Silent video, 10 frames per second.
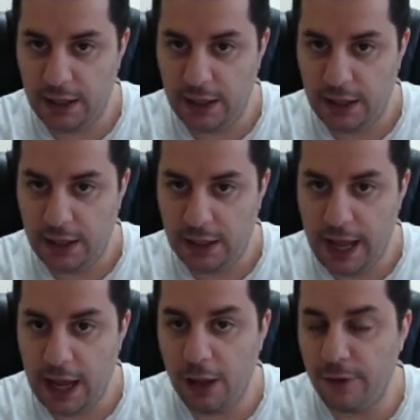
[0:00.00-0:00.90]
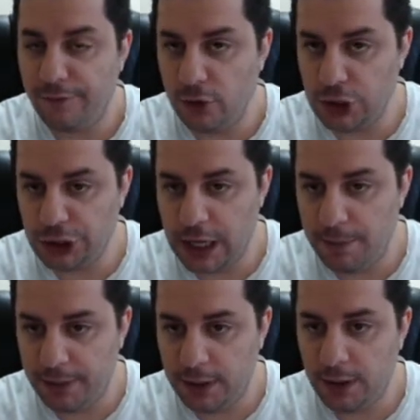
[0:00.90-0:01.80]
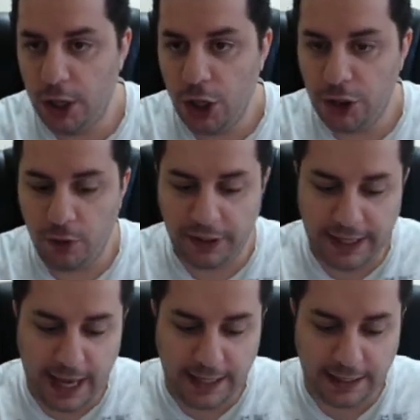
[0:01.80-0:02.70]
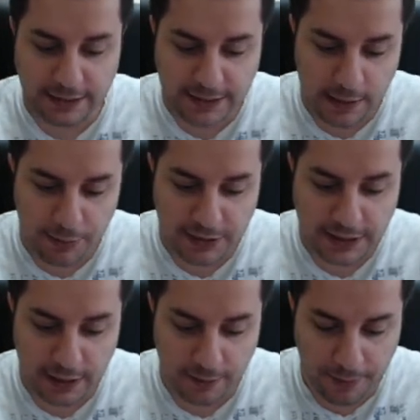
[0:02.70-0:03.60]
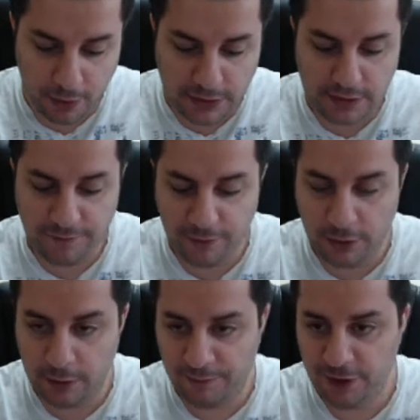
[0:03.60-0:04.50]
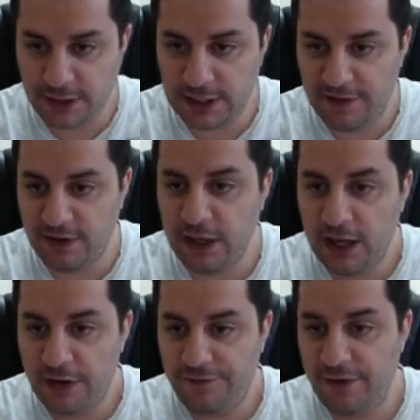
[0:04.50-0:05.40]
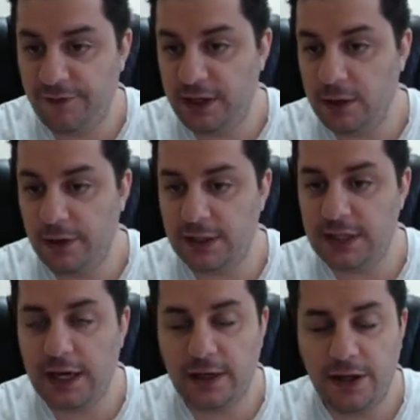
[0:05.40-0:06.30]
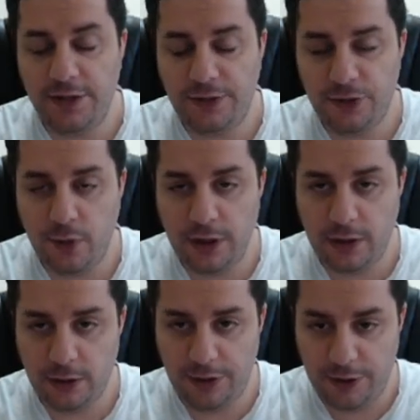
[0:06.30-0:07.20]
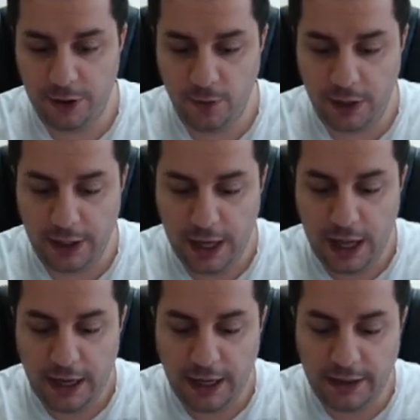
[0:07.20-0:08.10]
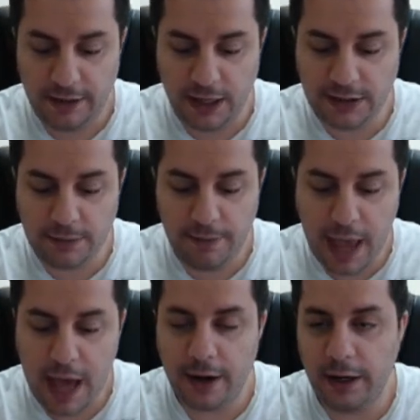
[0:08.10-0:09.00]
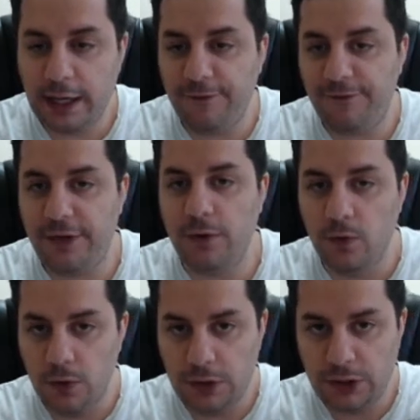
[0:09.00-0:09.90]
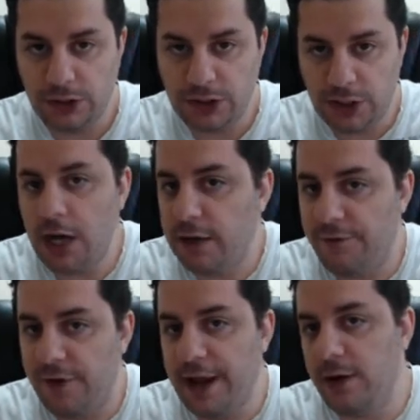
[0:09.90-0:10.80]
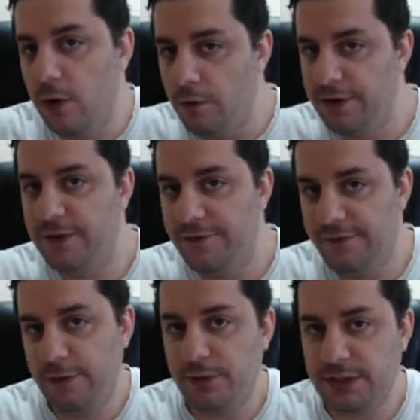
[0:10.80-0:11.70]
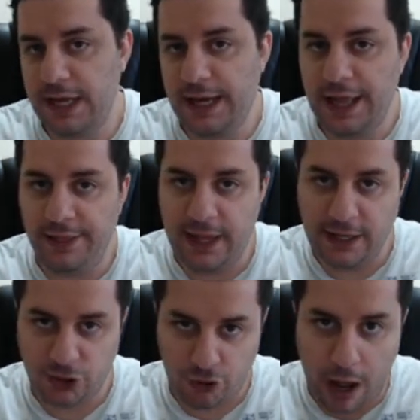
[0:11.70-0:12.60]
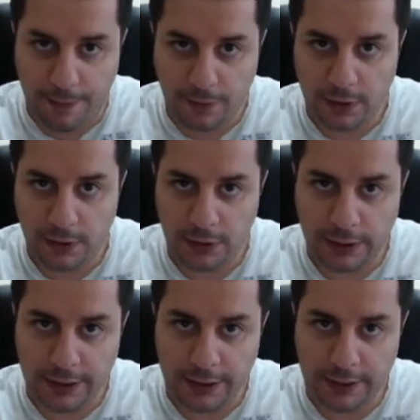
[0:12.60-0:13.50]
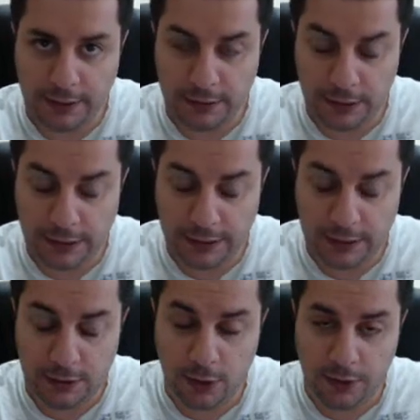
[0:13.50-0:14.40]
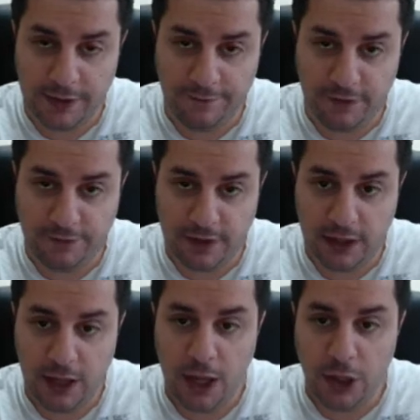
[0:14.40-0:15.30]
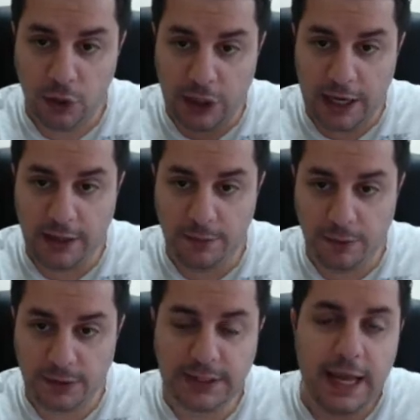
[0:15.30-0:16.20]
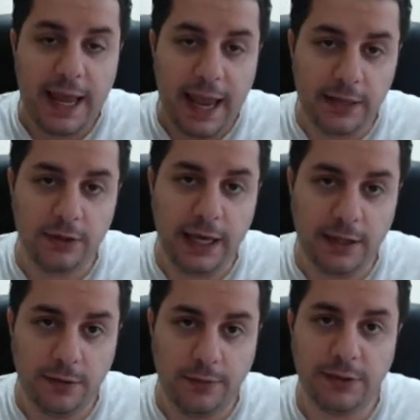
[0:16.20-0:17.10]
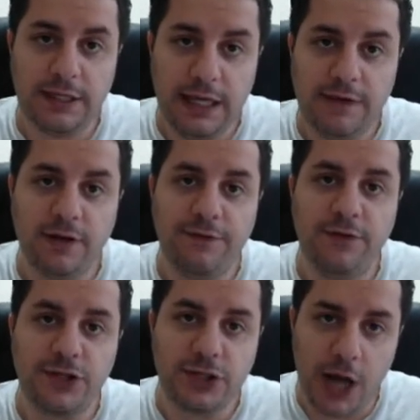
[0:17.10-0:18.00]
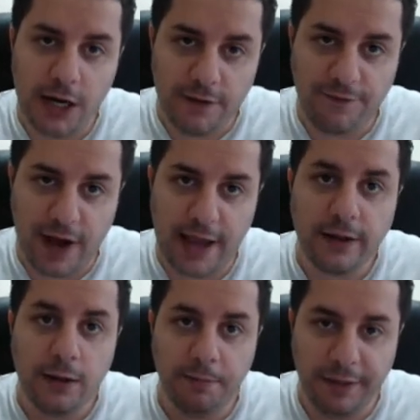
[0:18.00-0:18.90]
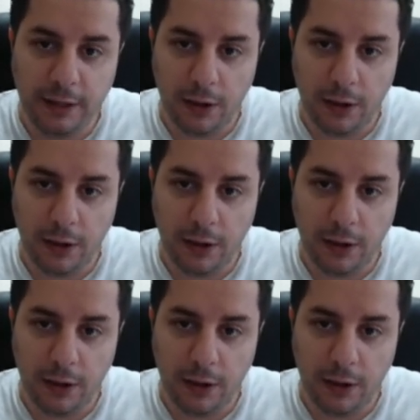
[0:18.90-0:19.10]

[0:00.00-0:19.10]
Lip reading: health of your champion, you're gaining 10% boost on the first level, 15 on the second, and 20 on the third one. It doesn't matter if you start the fight over the 50% and then drop lower than 50, you gain the boost, and you gain the boost even if you start the fight below